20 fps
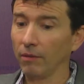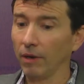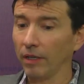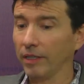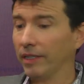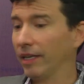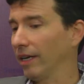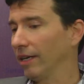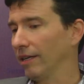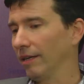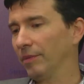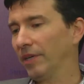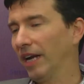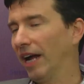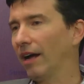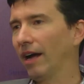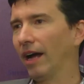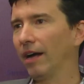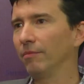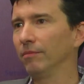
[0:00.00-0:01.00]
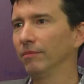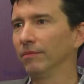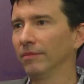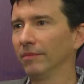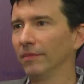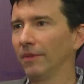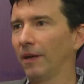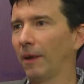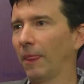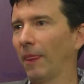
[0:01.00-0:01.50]
Yeah, I mean,
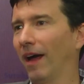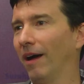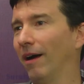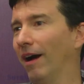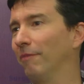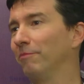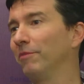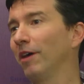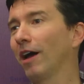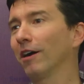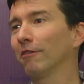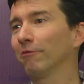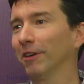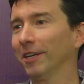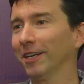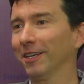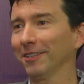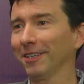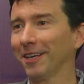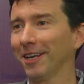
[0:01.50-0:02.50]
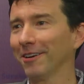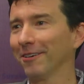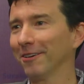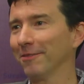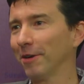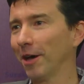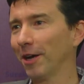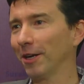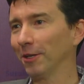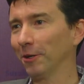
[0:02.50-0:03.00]
I'm not a regulator,
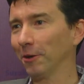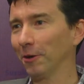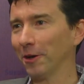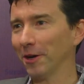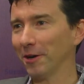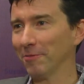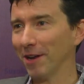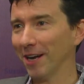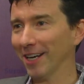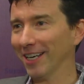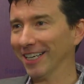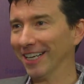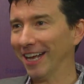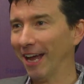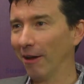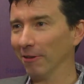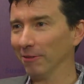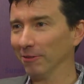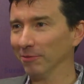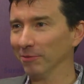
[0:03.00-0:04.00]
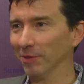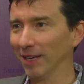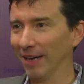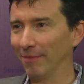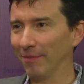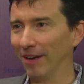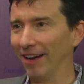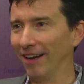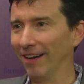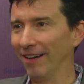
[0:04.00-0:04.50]
I'm not a lawyer, I'm not an accountant, but
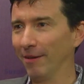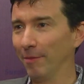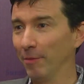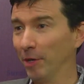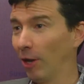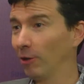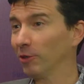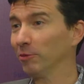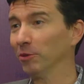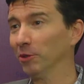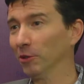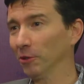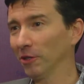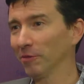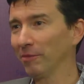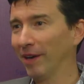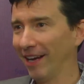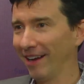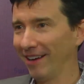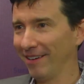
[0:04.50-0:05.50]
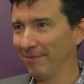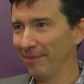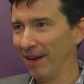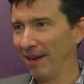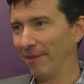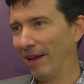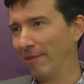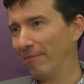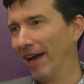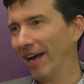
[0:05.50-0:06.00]
I'm an entrepreneur
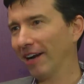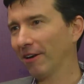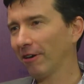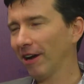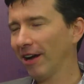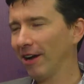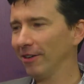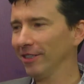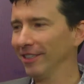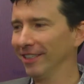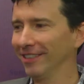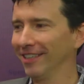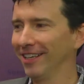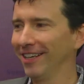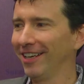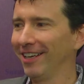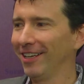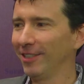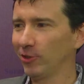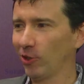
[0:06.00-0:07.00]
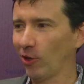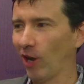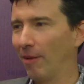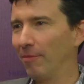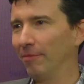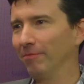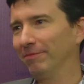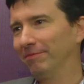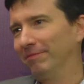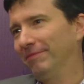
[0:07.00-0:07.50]
by my background, and so
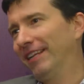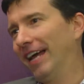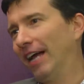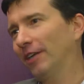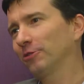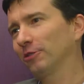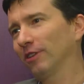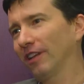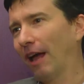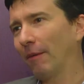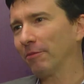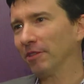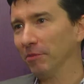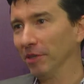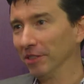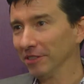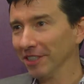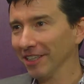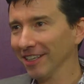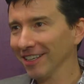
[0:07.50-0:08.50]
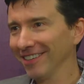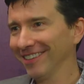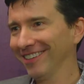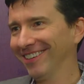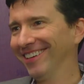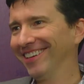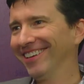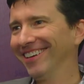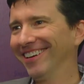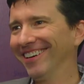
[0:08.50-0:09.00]
I'm naturally optimistic.
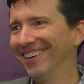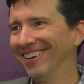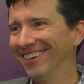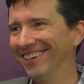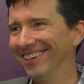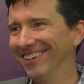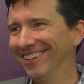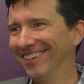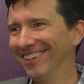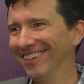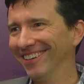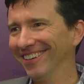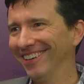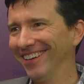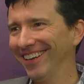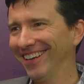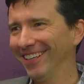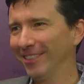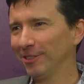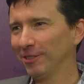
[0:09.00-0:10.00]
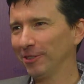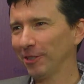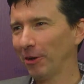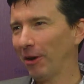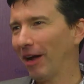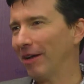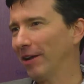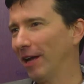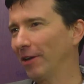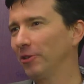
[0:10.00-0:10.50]
And so
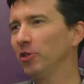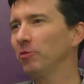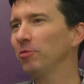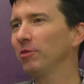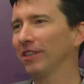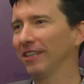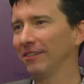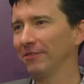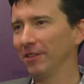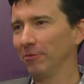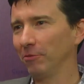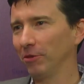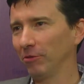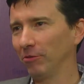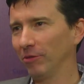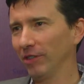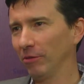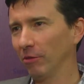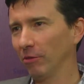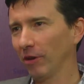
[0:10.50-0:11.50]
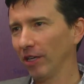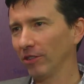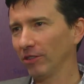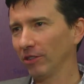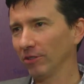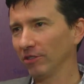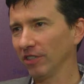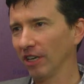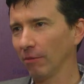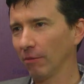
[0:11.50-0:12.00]
I do believe that we will reach
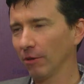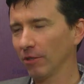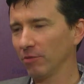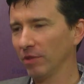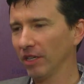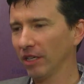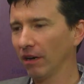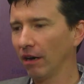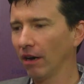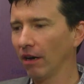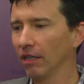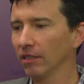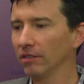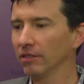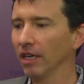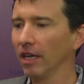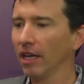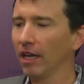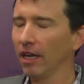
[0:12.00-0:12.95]
those numbers, because